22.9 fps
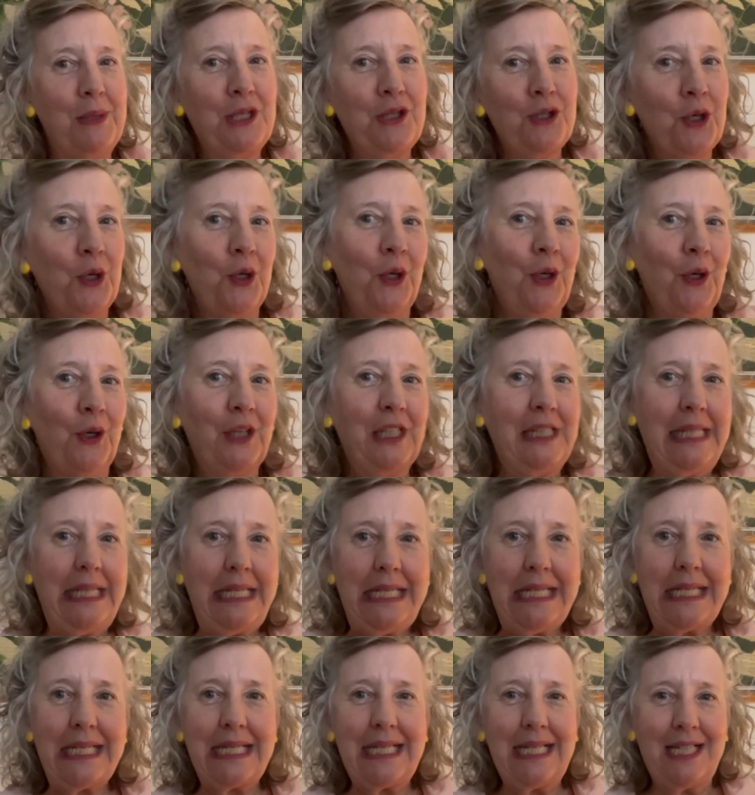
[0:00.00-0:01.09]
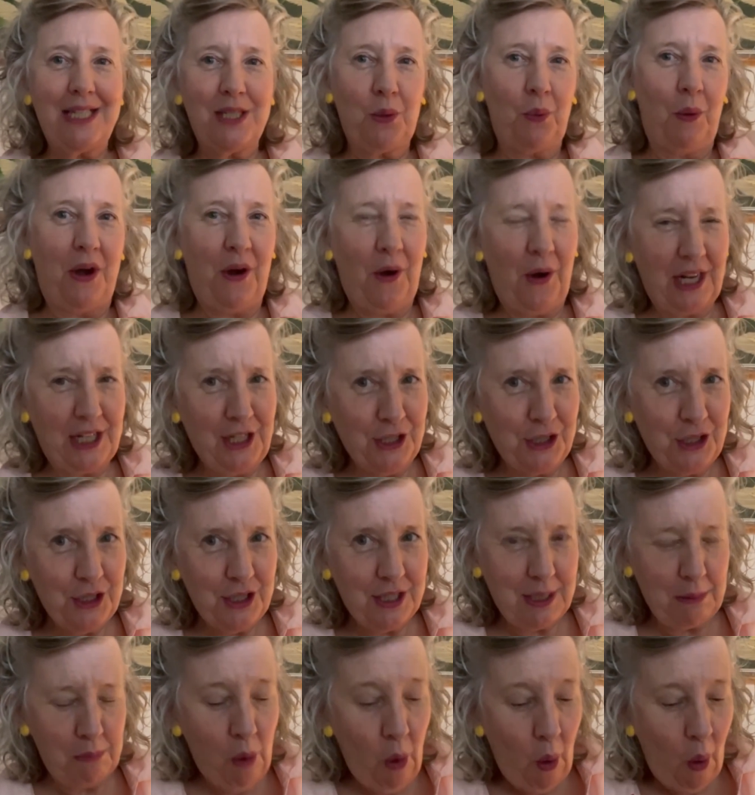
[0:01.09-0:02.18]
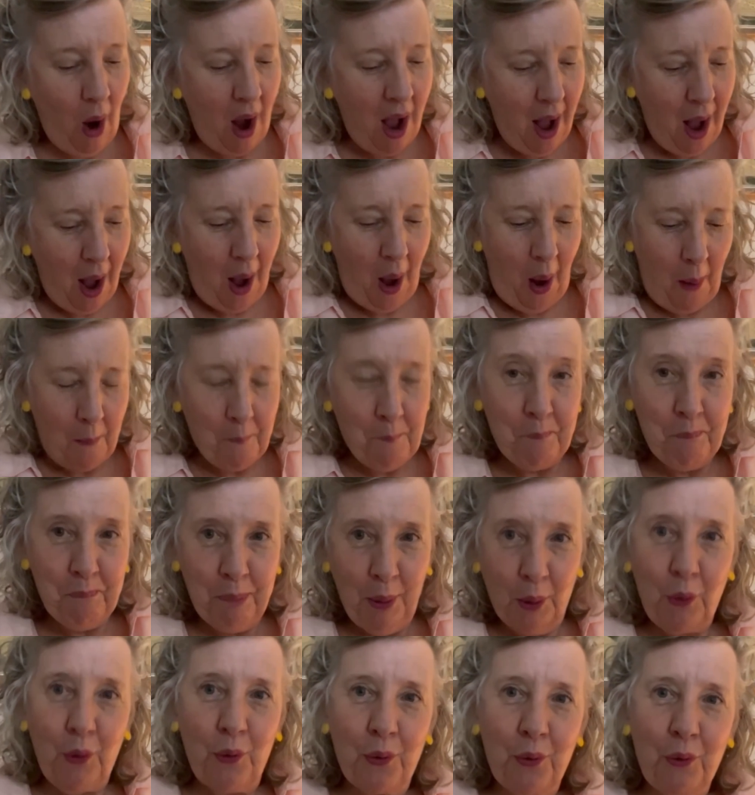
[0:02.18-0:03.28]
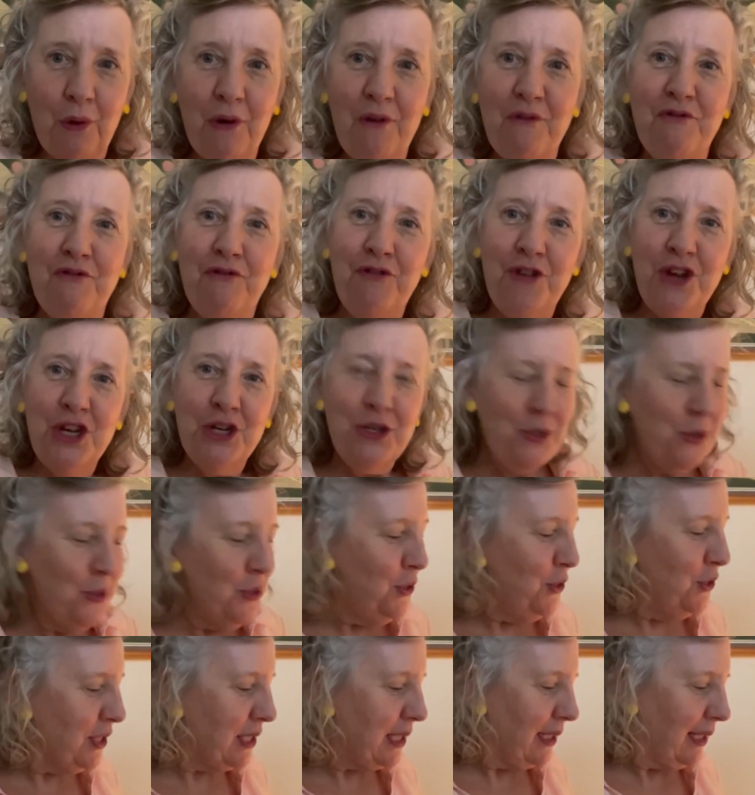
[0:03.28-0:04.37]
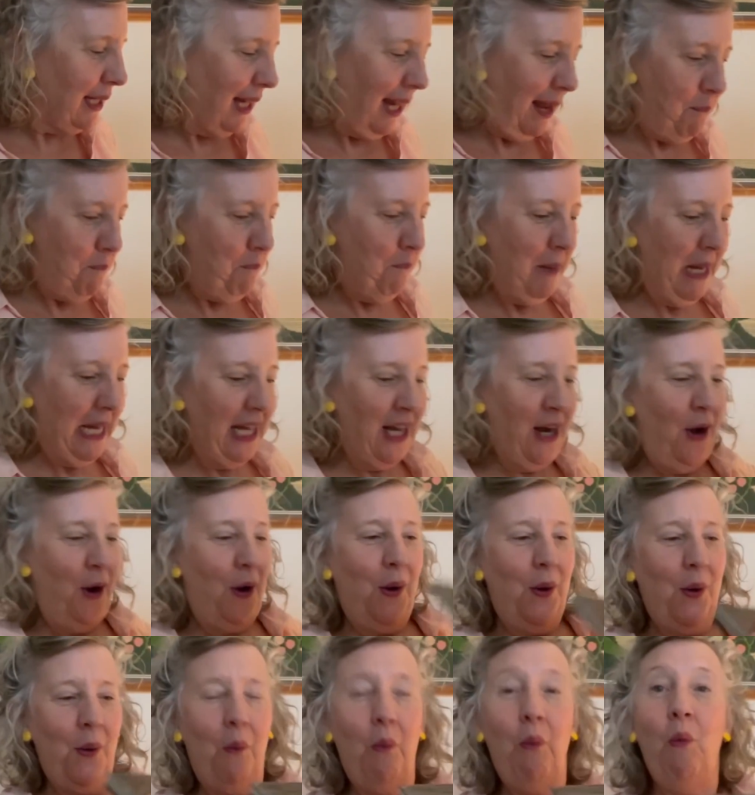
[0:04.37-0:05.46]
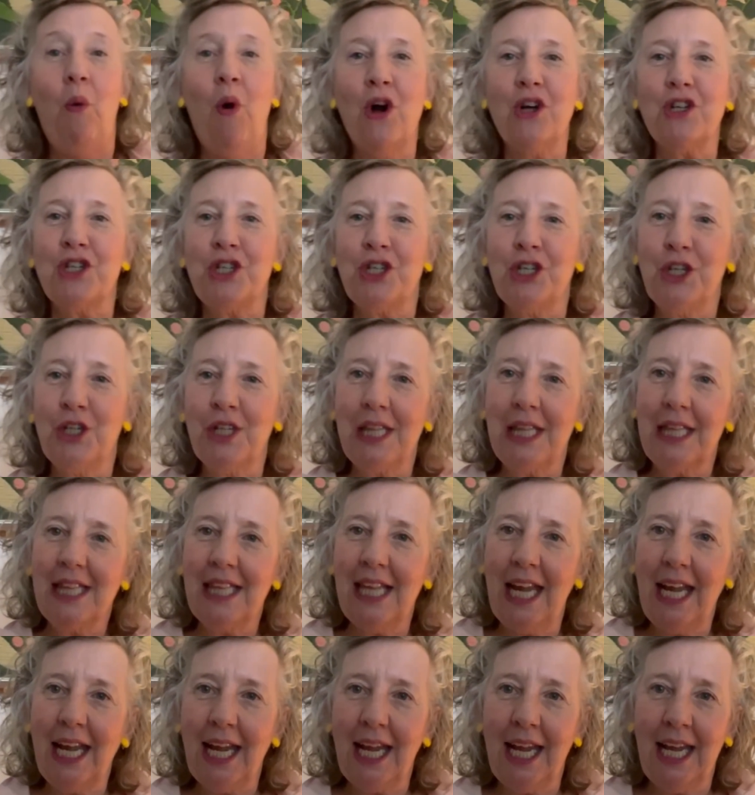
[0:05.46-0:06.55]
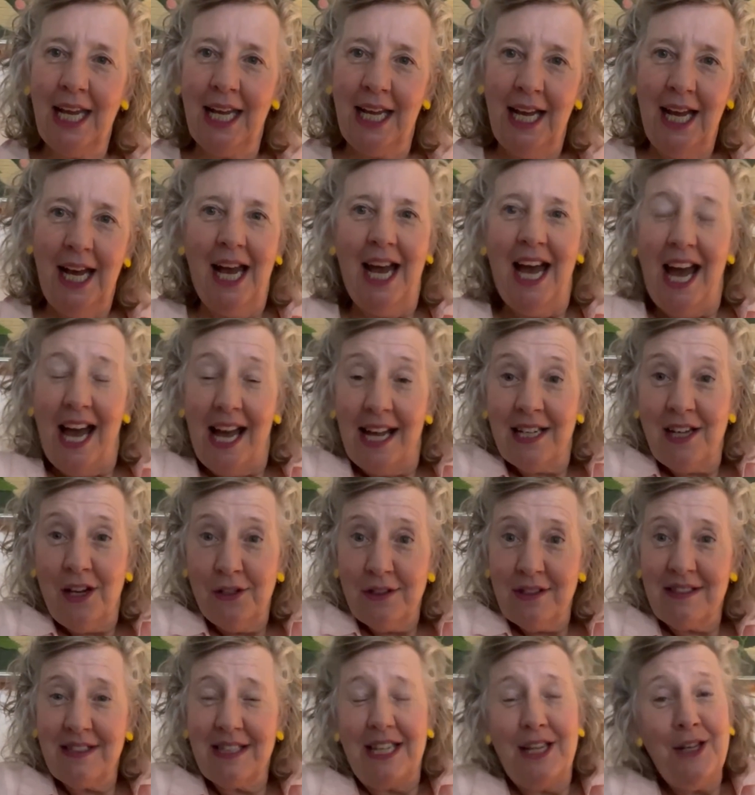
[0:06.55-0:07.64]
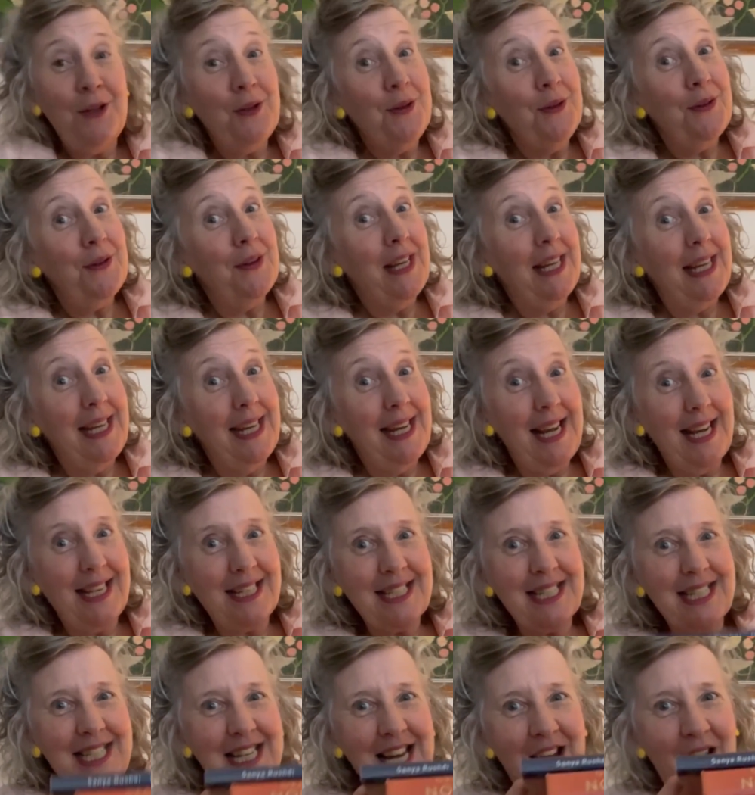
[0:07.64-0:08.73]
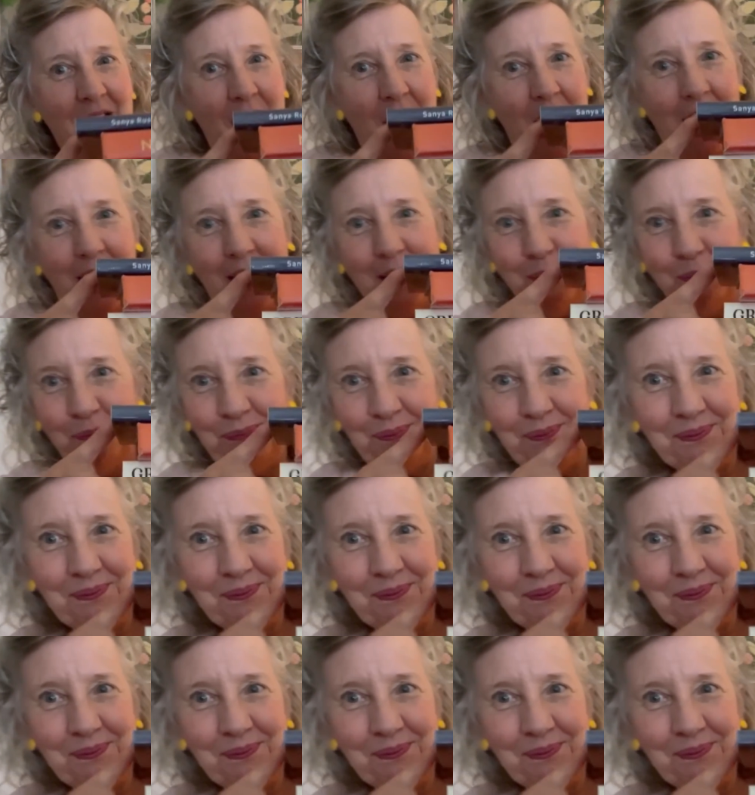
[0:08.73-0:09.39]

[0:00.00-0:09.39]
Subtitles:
too long in the distance where I can do some more book reviews. Let me know what you think, and I'll see you next time.